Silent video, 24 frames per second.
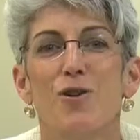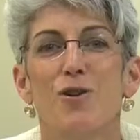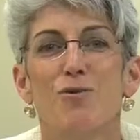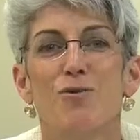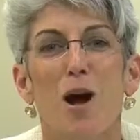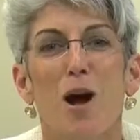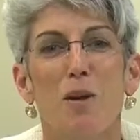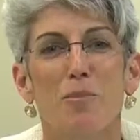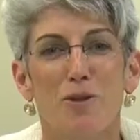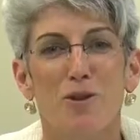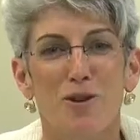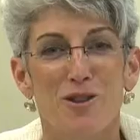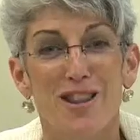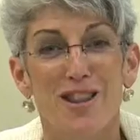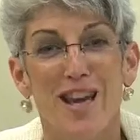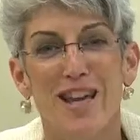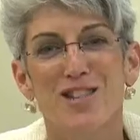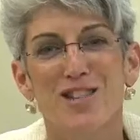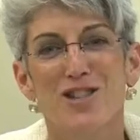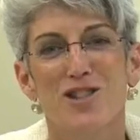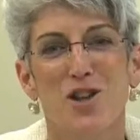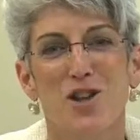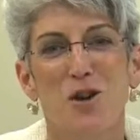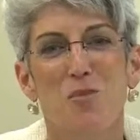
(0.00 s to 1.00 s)
Robert,
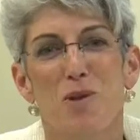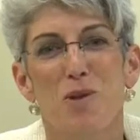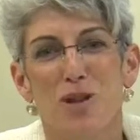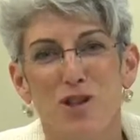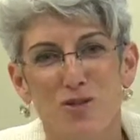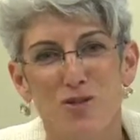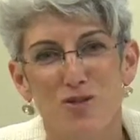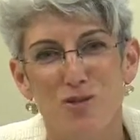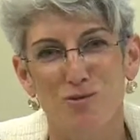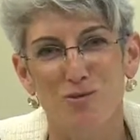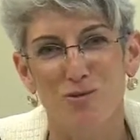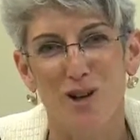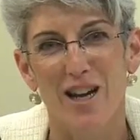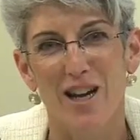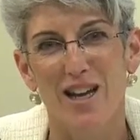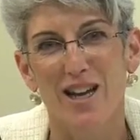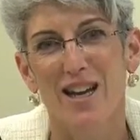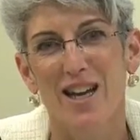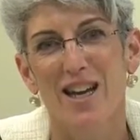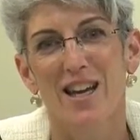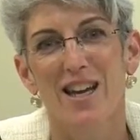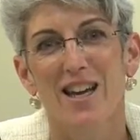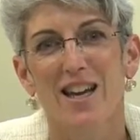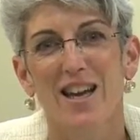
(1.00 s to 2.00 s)
thanks so much for
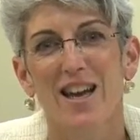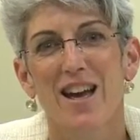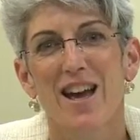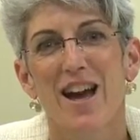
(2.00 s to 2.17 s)
writing.